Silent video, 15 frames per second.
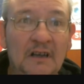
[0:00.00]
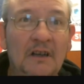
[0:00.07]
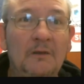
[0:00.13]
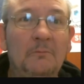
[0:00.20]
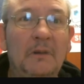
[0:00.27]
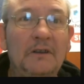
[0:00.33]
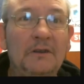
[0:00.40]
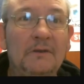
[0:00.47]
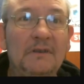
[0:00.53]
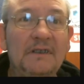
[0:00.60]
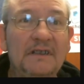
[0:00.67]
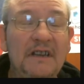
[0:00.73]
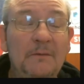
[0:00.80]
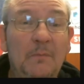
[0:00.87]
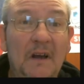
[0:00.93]
But you can see
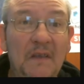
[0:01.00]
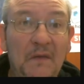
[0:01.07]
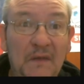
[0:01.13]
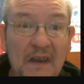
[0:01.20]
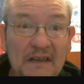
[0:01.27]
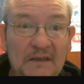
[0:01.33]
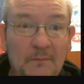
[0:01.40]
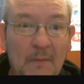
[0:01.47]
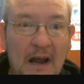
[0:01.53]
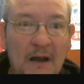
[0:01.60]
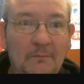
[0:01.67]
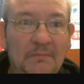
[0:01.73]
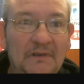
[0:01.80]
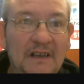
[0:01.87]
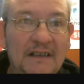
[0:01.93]
by this map,
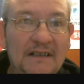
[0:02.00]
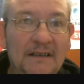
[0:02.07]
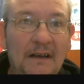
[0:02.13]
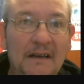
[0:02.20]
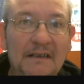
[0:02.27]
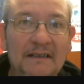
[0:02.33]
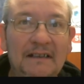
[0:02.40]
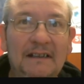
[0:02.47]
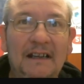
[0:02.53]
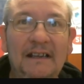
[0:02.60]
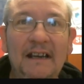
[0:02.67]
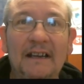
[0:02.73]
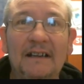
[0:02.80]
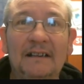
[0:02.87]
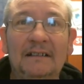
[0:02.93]
it's nice and
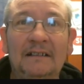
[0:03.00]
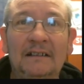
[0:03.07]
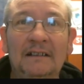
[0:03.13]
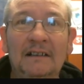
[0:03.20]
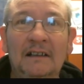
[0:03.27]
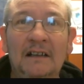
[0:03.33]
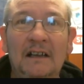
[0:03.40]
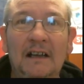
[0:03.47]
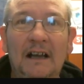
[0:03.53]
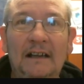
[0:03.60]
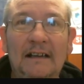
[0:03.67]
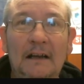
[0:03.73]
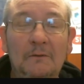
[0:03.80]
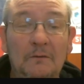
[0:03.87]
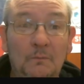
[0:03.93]
clear. And
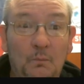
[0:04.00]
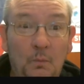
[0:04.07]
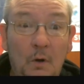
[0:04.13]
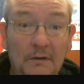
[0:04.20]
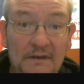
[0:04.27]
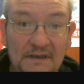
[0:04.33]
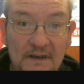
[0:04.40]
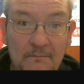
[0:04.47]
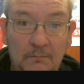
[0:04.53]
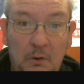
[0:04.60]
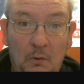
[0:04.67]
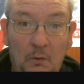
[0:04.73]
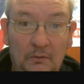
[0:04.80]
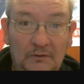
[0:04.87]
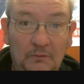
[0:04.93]
now, what's
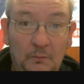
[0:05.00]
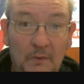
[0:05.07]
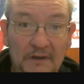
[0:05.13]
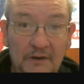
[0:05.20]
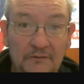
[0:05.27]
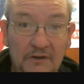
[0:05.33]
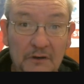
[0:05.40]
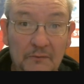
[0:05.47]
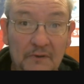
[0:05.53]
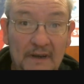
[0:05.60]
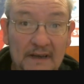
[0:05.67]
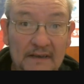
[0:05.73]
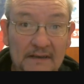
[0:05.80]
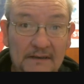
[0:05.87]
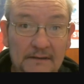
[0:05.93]
important when you do
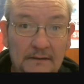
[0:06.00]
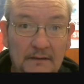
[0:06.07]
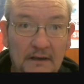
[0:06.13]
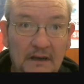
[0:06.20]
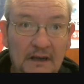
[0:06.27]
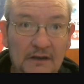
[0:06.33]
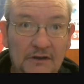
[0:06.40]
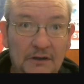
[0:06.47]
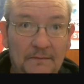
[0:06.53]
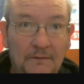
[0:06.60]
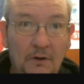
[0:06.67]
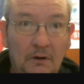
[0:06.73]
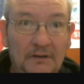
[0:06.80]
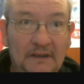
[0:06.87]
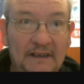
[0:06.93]
this is you've
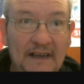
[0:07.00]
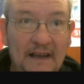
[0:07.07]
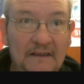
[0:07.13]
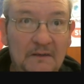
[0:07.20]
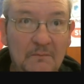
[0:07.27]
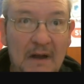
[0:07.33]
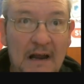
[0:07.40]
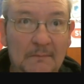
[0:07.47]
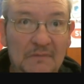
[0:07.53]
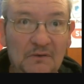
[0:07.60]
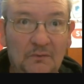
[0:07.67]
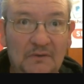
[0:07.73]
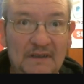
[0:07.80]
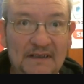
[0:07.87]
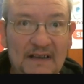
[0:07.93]
got to get the maps all
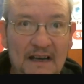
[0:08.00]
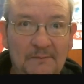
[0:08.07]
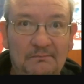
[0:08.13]
the same.